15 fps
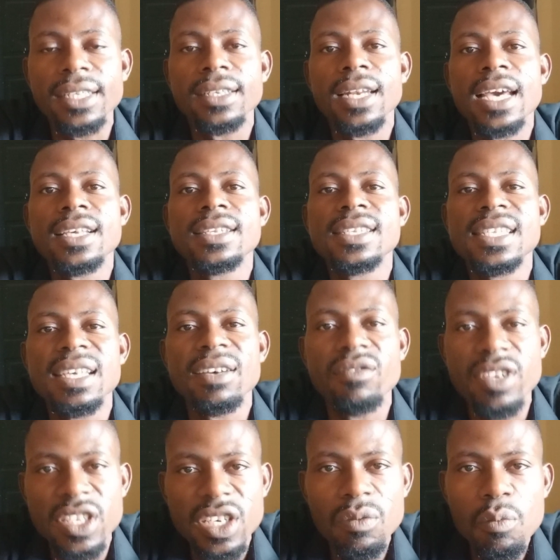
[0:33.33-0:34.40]
Like
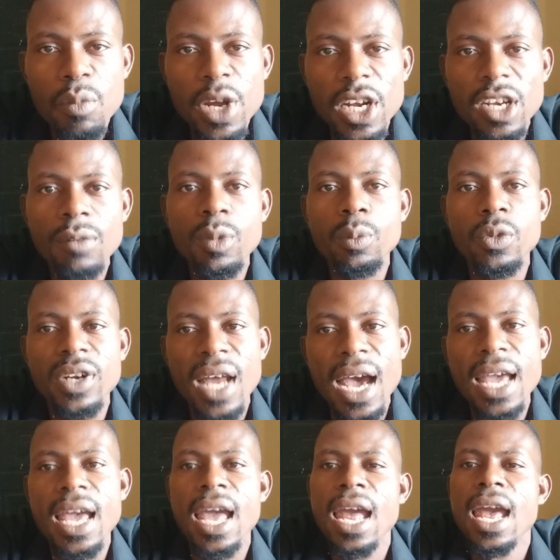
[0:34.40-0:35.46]
17 million people die